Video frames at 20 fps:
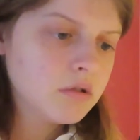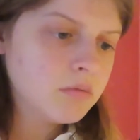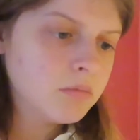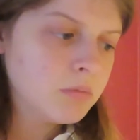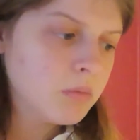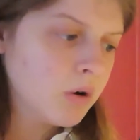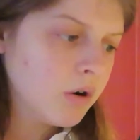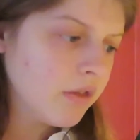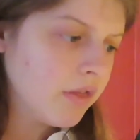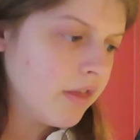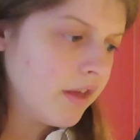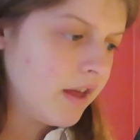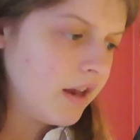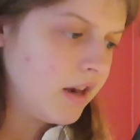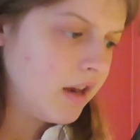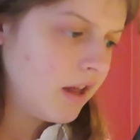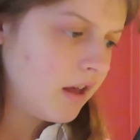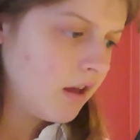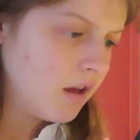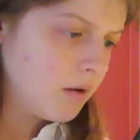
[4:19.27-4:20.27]
More
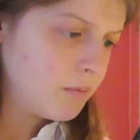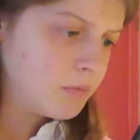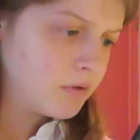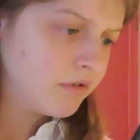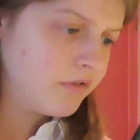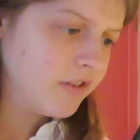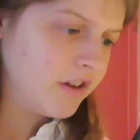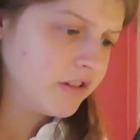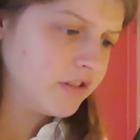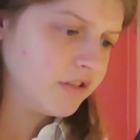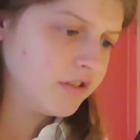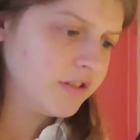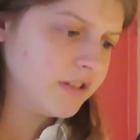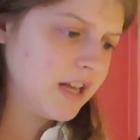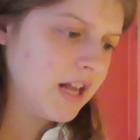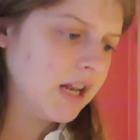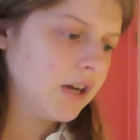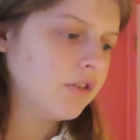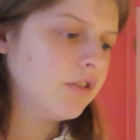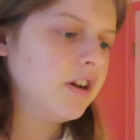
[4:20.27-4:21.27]
than a professor's
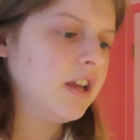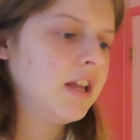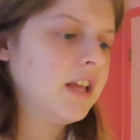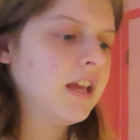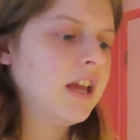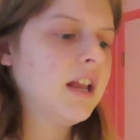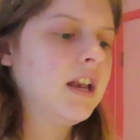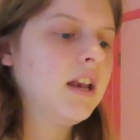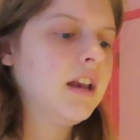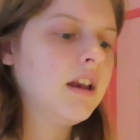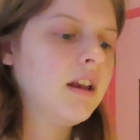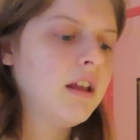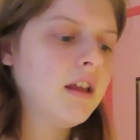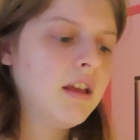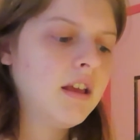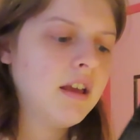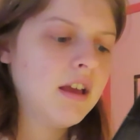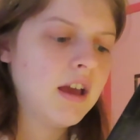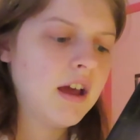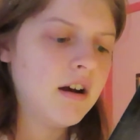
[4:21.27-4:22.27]
salary can
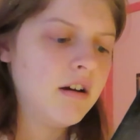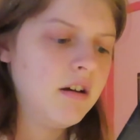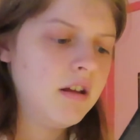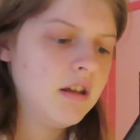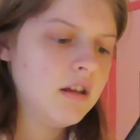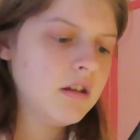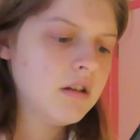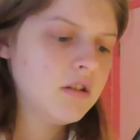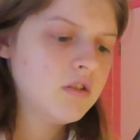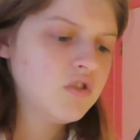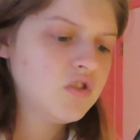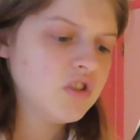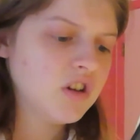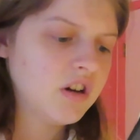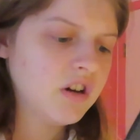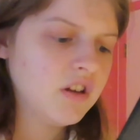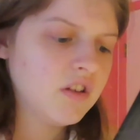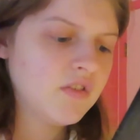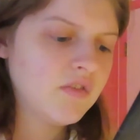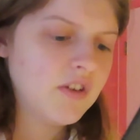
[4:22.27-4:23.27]
carry.
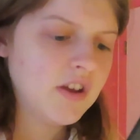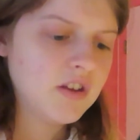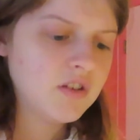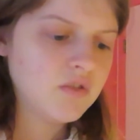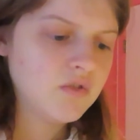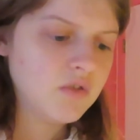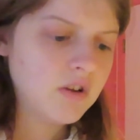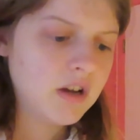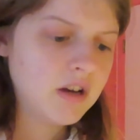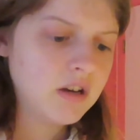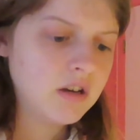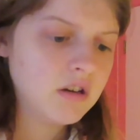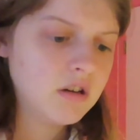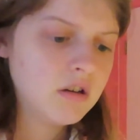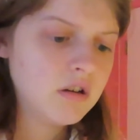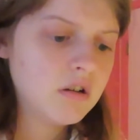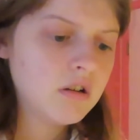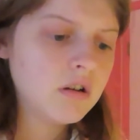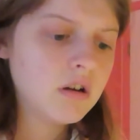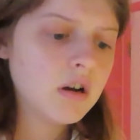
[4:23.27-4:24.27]
Johnny's face reddened.
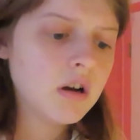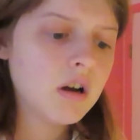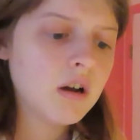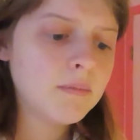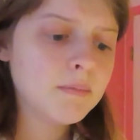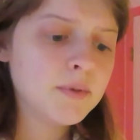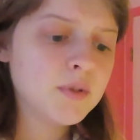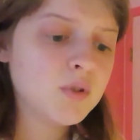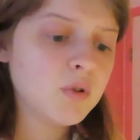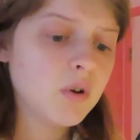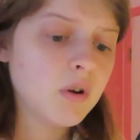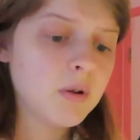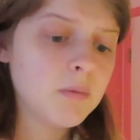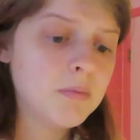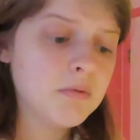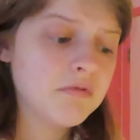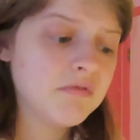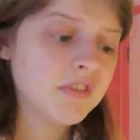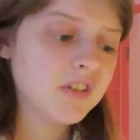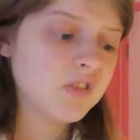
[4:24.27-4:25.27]
I'm sorry,
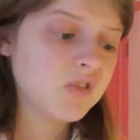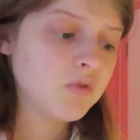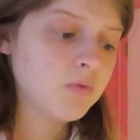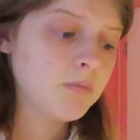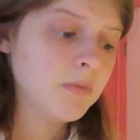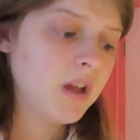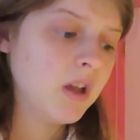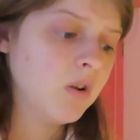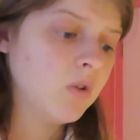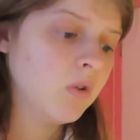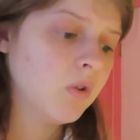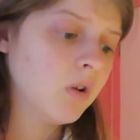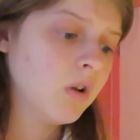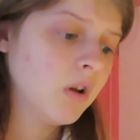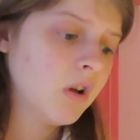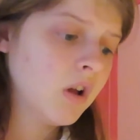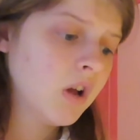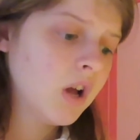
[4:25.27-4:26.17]
Professor Mangle.